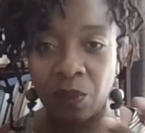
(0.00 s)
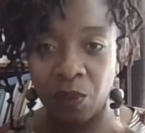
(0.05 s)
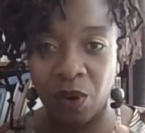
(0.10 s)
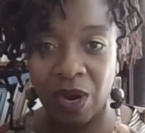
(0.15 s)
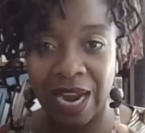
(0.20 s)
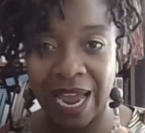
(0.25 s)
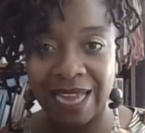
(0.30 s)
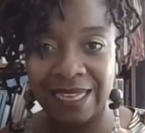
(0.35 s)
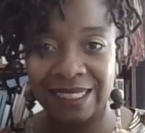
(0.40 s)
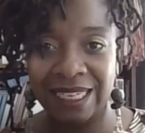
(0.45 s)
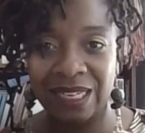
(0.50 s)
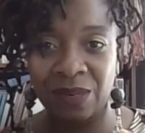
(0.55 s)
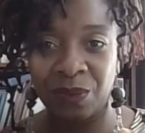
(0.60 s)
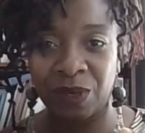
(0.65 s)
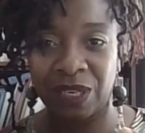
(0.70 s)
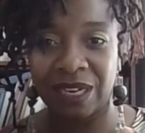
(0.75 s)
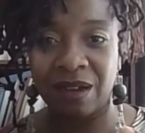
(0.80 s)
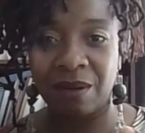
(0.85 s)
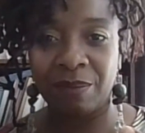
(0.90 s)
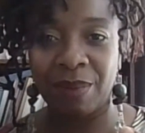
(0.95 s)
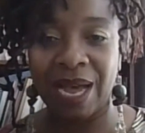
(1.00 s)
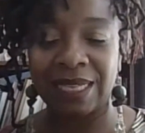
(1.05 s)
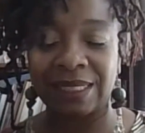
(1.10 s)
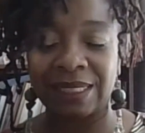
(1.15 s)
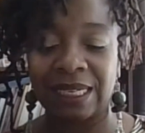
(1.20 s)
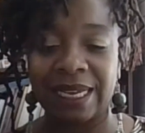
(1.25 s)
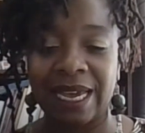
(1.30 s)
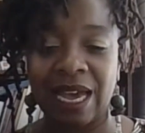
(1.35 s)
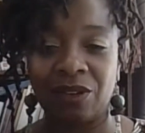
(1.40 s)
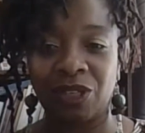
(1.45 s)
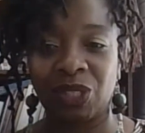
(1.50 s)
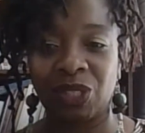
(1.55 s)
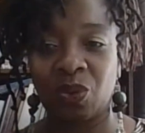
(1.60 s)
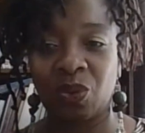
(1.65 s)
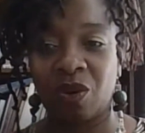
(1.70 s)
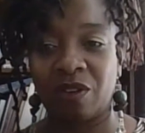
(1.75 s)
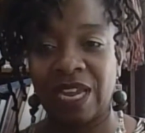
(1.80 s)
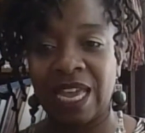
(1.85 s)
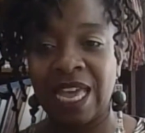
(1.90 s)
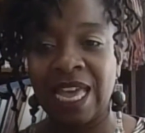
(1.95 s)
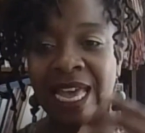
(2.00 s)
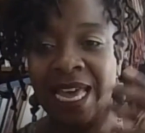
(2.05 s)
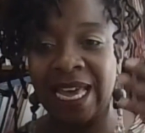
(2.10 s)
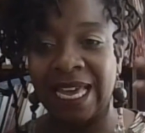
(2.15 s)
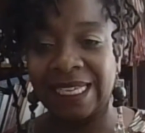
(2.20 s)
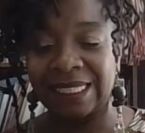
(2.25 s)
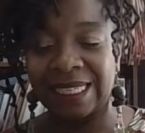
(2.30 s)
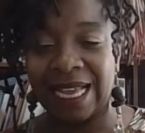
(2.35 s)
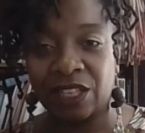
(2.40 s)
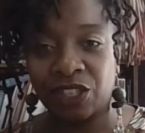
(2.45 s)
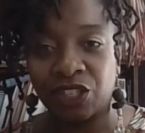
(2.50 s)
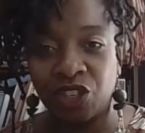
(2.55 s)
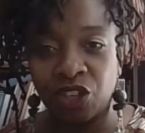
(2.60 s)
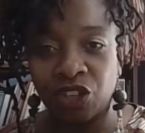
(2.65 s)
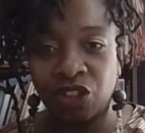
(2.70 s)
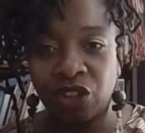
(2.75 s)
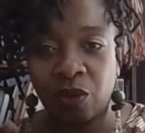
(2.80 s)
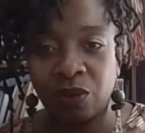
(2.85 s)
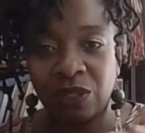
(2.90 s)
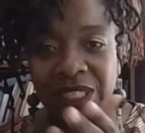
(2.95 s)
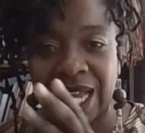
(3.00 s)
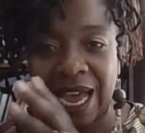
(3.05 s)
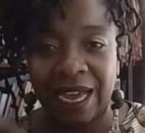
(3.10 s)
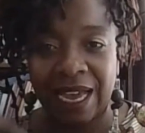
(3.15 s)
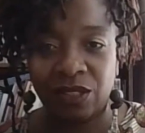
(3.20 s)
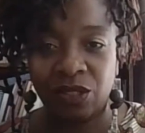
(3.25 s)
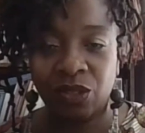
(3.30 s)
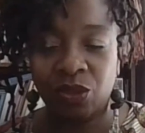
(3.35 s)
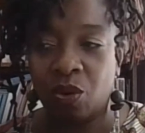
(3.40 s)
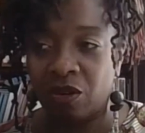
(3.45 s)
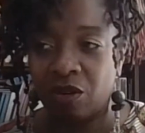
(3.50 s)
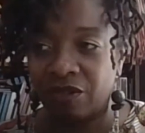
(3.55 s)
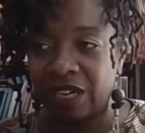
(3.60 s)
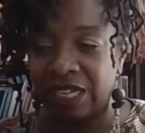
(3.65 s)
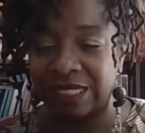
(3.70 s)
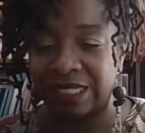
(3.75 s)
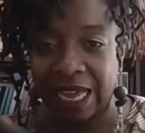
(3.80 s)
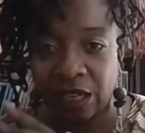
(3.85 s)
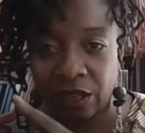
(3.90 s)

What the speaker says: And what I did with a composite counter story is I took those 9 stories,